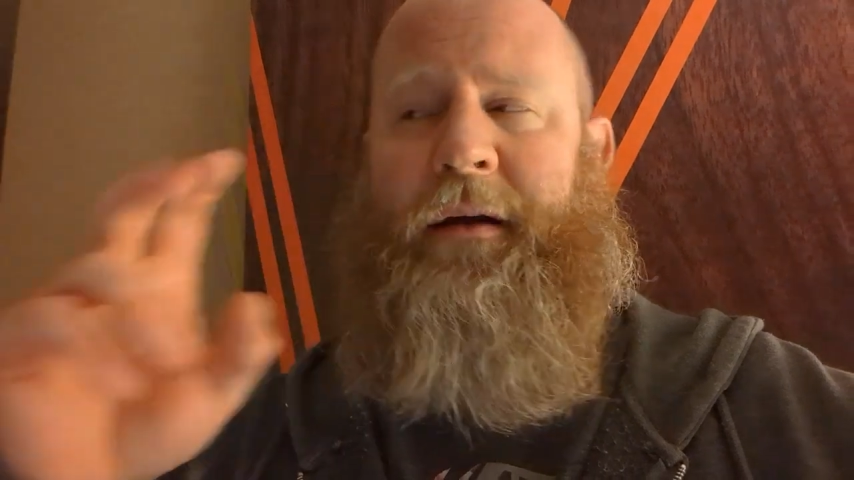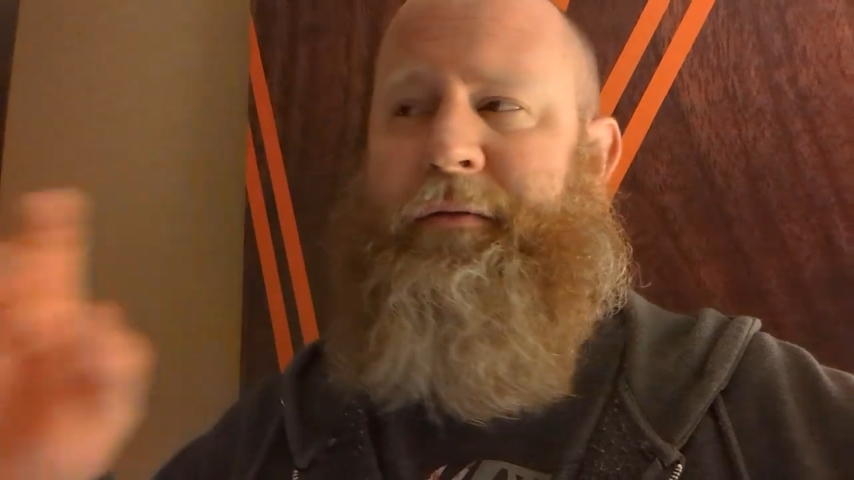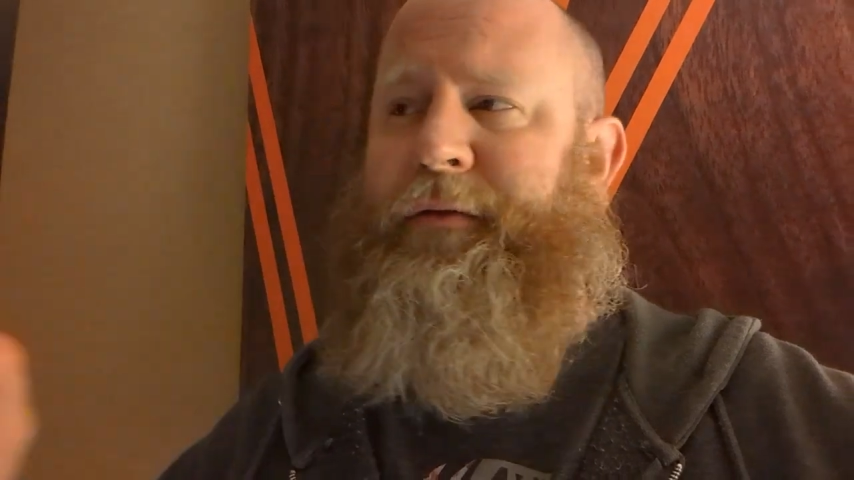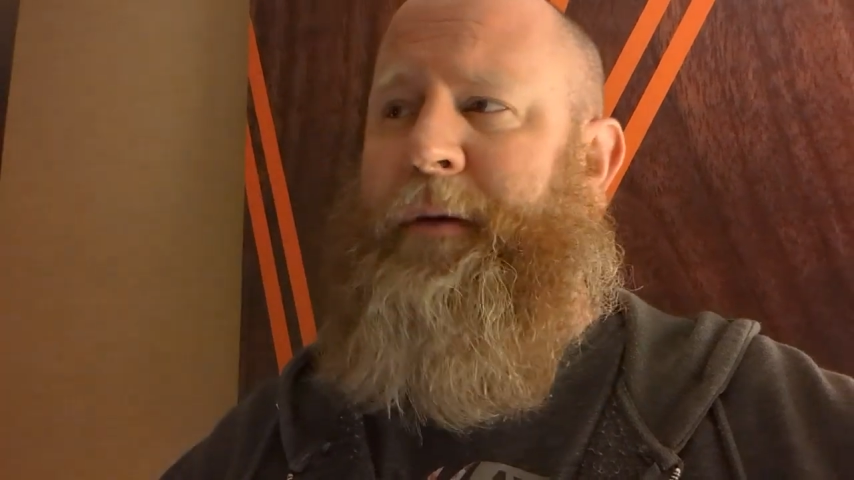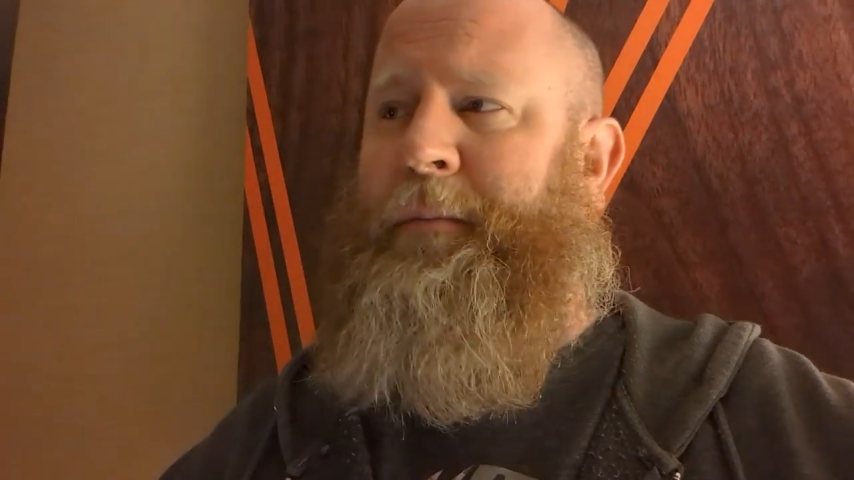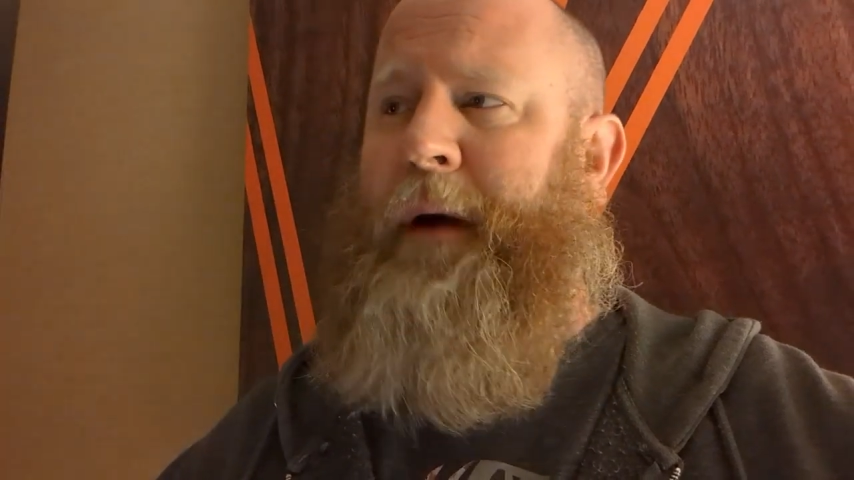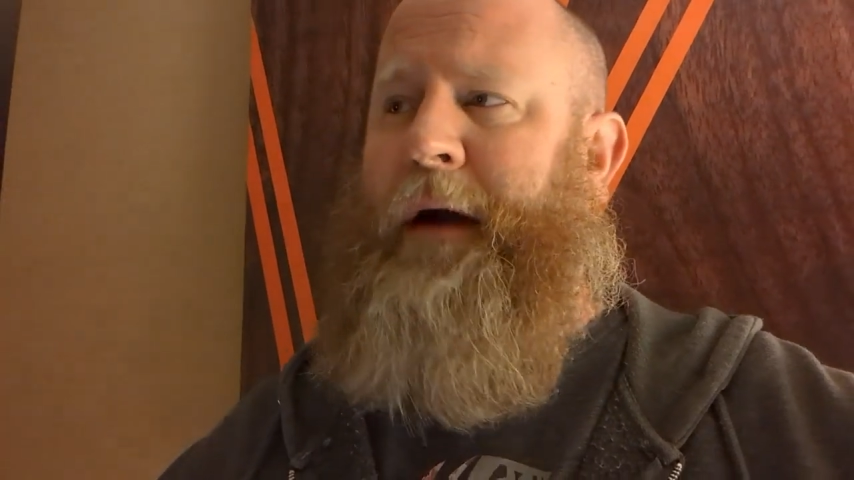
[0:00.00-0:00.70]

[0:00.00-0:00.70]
from my